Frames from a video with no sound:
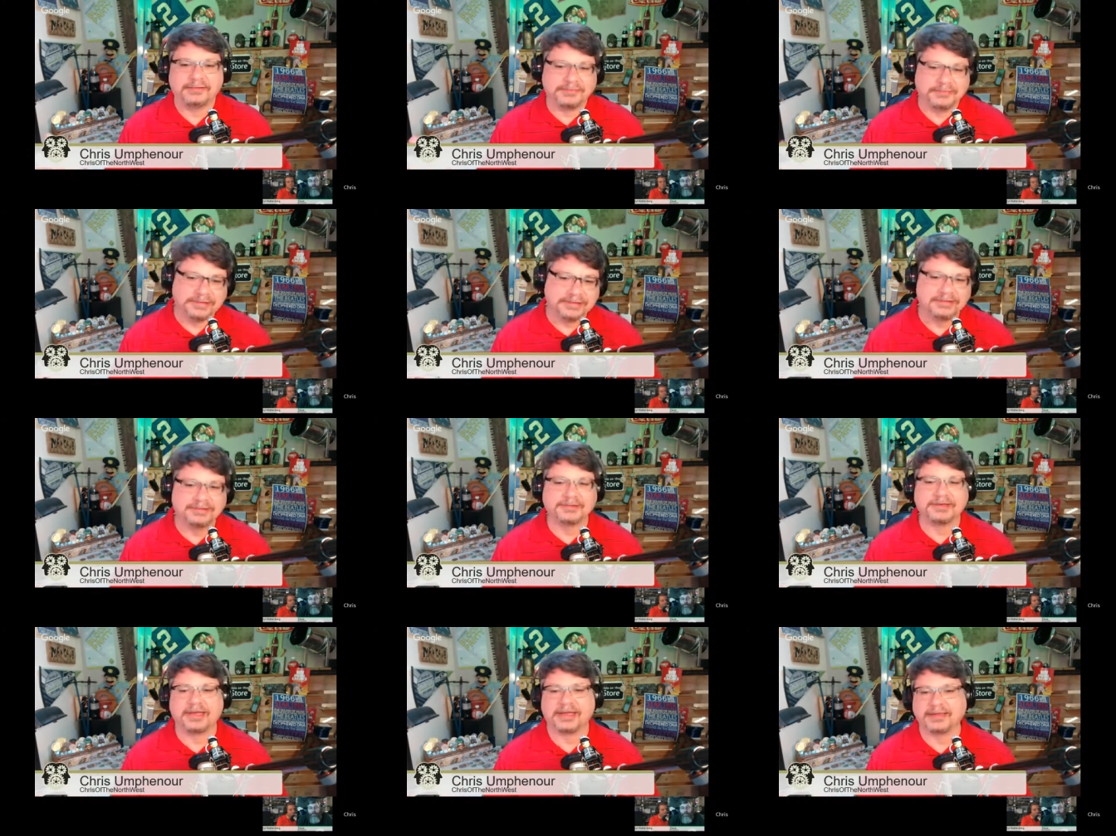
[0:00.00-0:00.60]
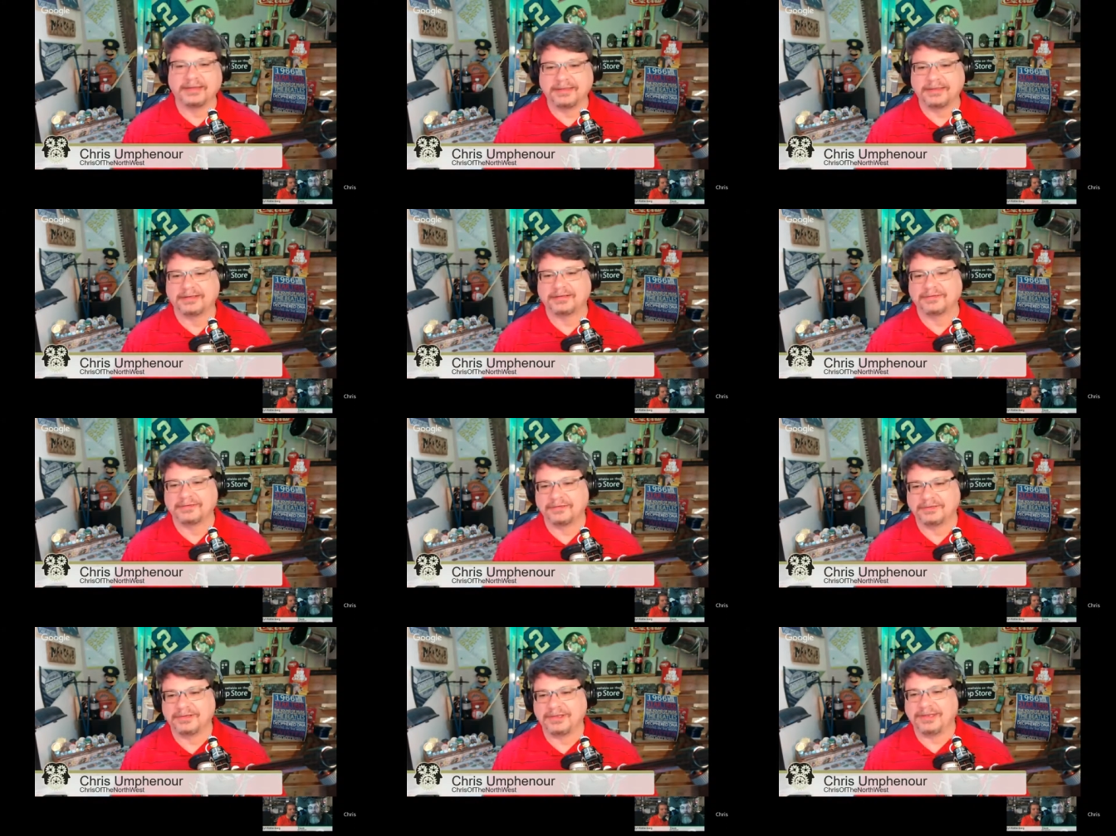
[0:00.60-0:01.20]
Well, okay,
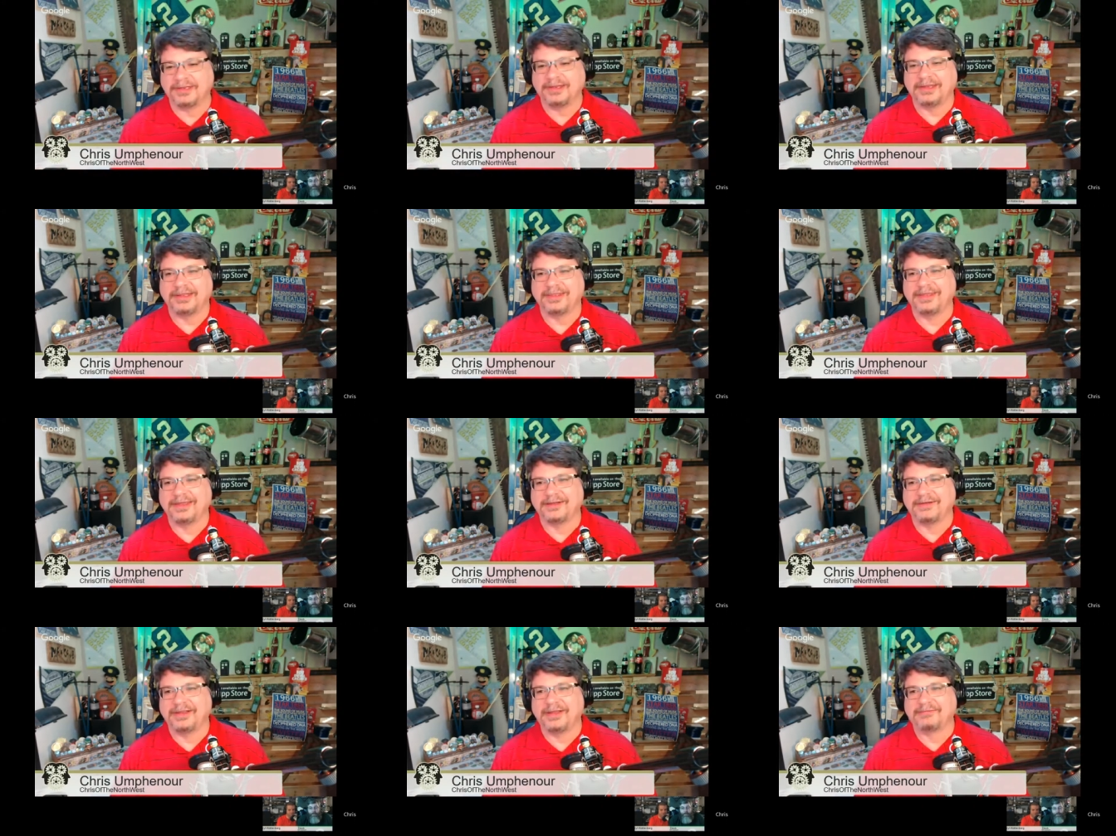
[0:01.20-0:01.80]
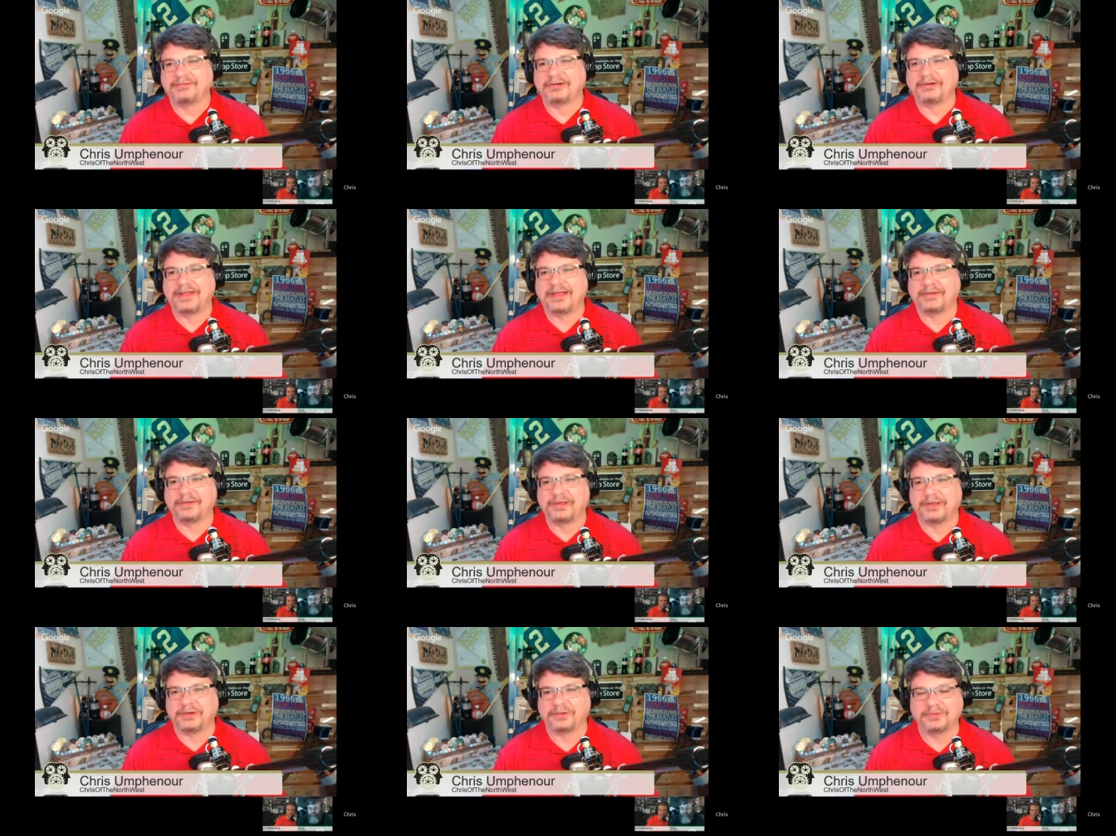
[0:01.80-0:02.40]
thanks. They'll never
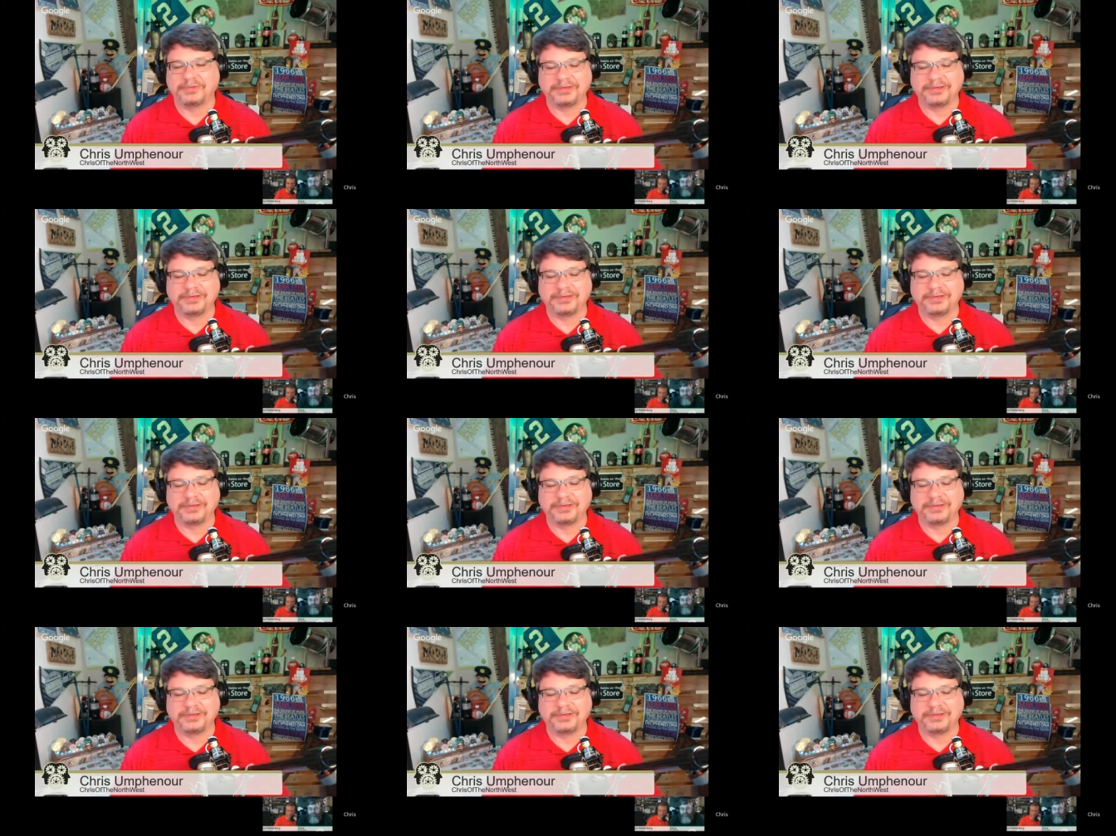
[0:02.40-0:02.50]
tell you,